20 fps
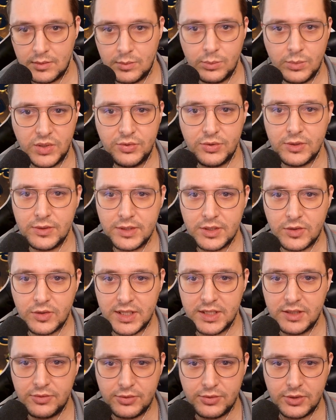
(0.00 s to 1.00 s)
Before we go
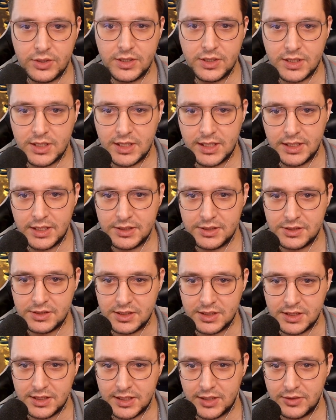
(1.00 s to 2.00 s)
any further, guys,
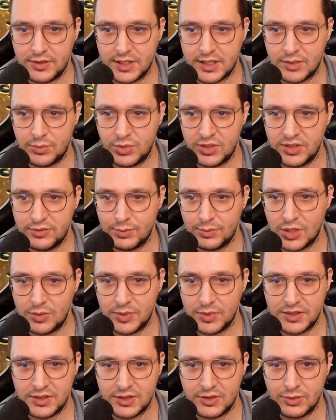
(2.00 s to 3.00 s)
I'll take a brief
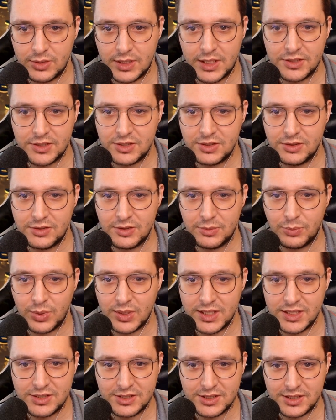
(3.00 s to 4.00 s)
moment to ask you to
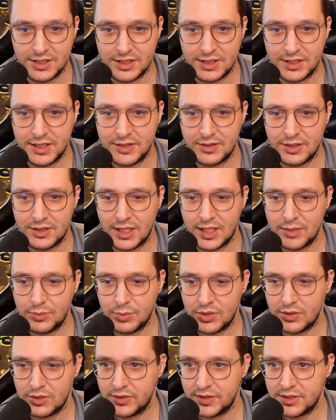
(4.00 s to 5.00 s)
please hit the like
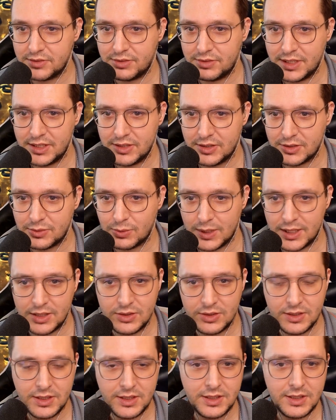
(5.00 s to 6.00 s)
button on this video as
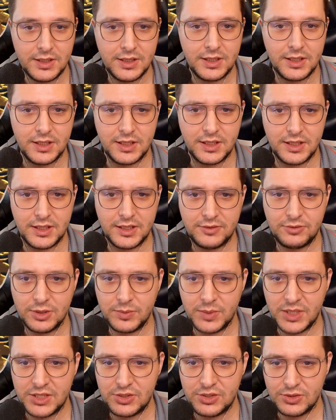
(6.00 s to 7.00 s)
well. It will
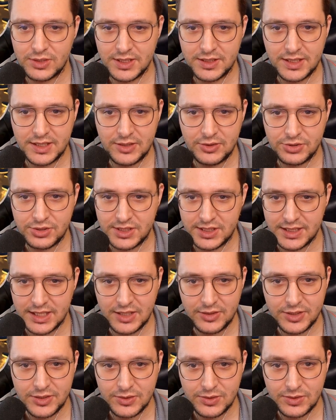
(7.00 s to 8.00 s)
make sure that I'll see
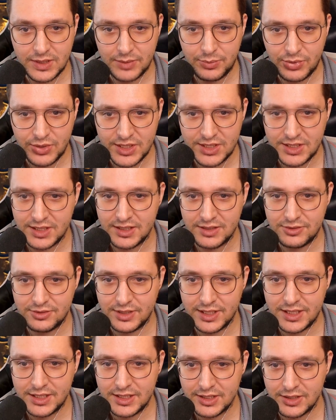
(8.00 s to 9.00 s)
how you appreciate this
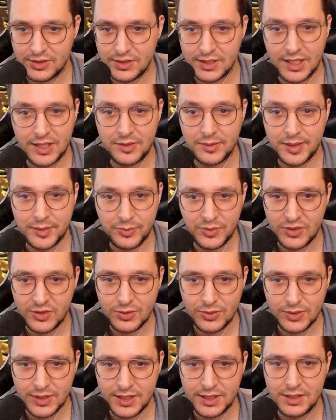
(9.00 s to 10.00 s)
video, how I'm
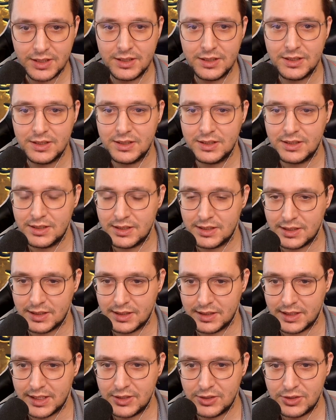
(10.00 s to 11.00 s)
doing,
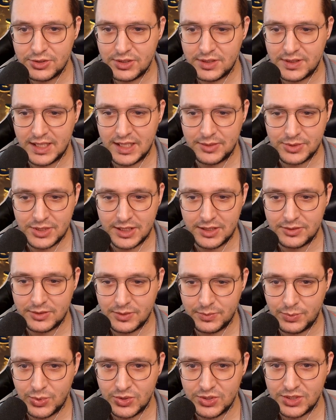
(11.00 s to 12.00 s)
and also it helps out
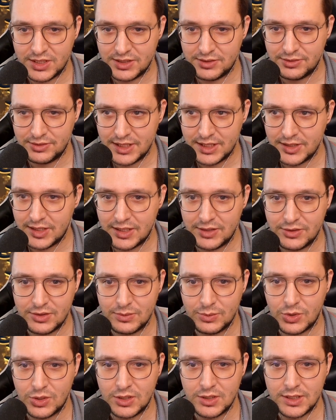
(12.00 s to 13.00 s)
to push this video out to
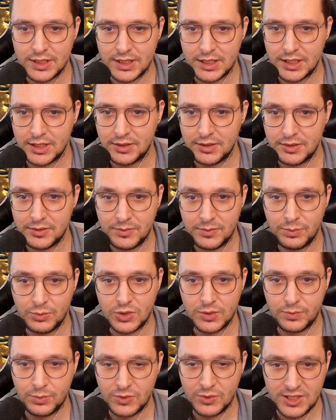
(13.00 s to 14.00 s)

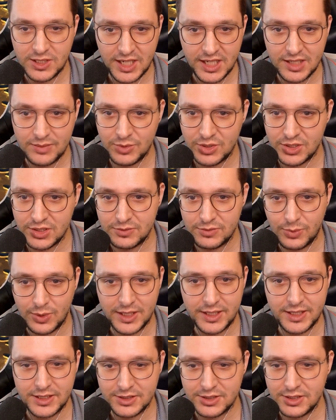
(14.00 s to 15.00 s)
more gamers,
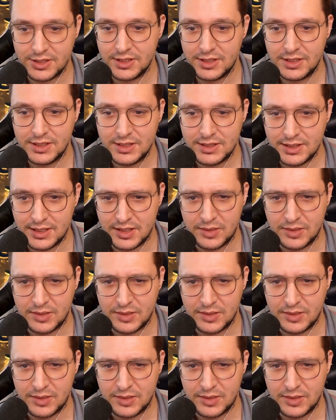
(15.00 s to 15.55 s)
players that are